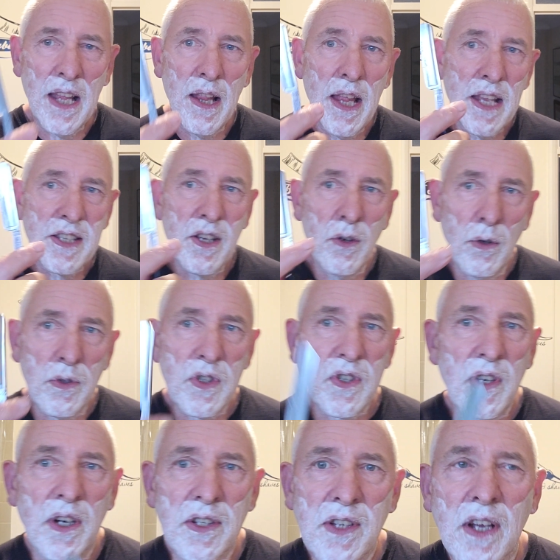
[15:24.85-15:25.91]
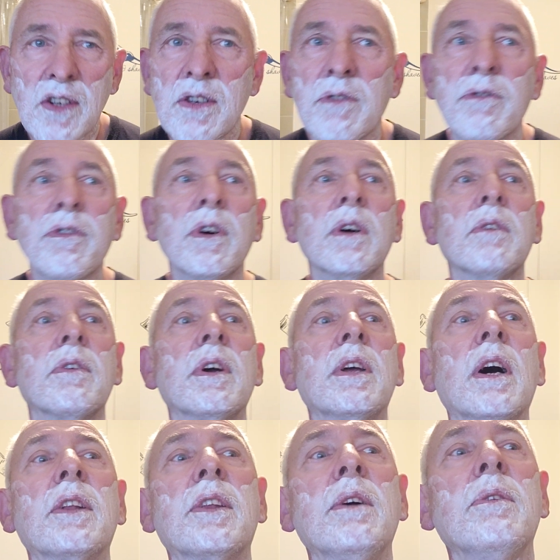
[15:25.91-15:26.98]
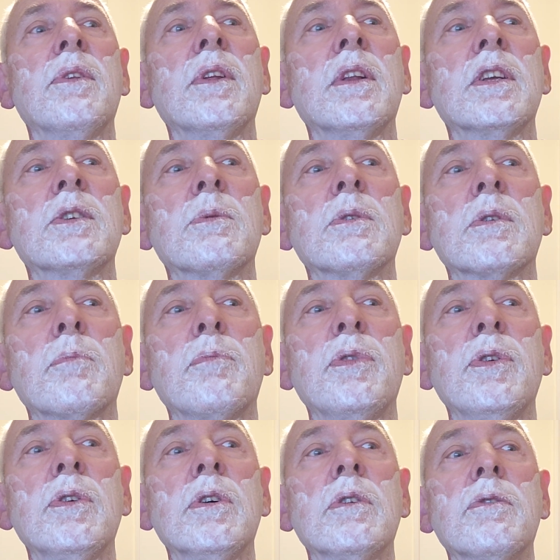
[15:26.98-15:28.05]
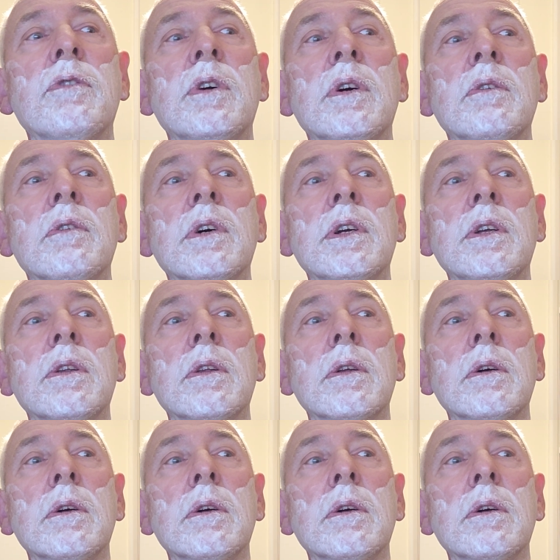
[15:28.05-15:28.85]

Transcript: It's an odd size actually, 5/8. I don't think this one's a pure 5/8.